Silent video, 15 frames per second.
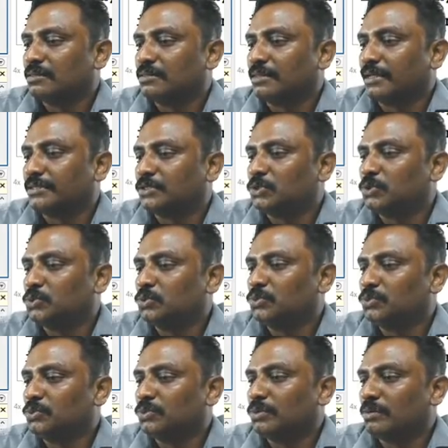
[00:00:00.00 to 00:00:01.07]
Thank
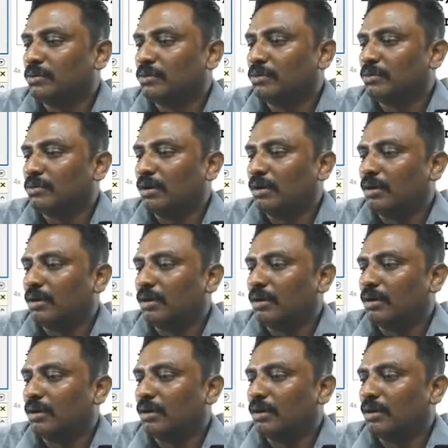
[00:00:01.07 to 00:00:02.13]
you, Alia.
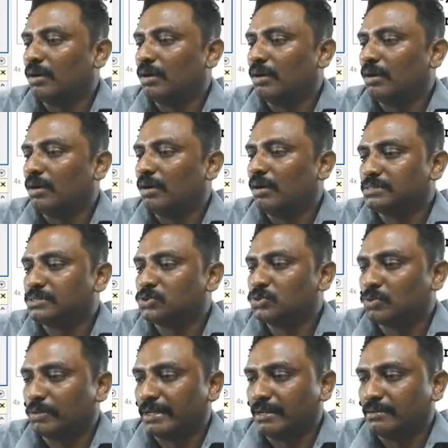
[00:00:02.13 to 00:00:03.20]
Thank you,
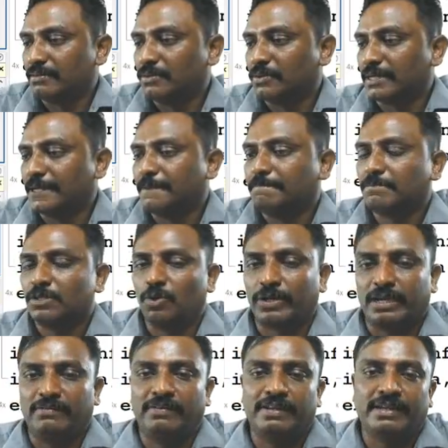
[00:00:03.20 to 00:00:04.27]
Sunil. Okay,
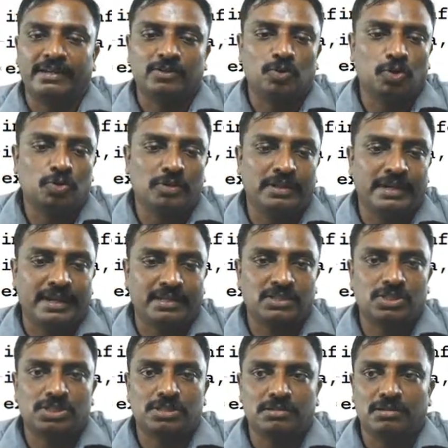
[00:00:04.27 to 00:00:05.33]
okay, we can go to the
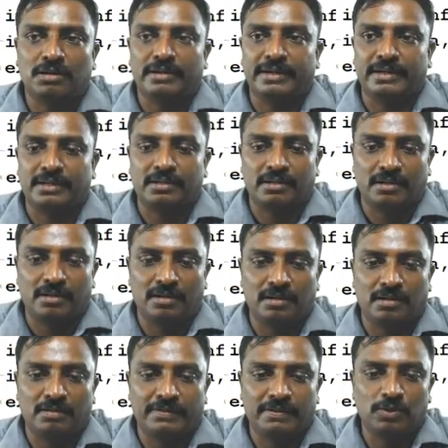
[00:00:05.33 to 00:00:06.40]
next.
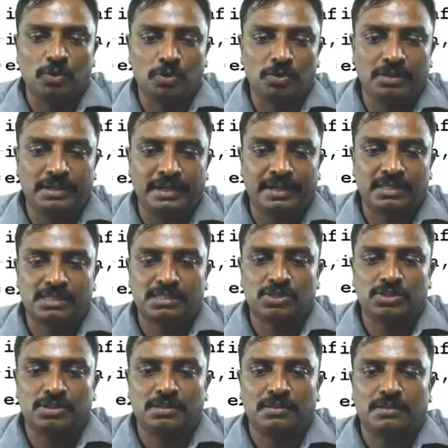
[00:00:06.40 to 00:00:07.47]
We'll go to the
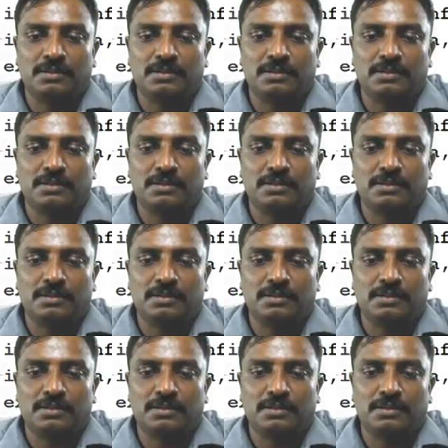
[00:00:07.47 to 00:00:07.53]
next.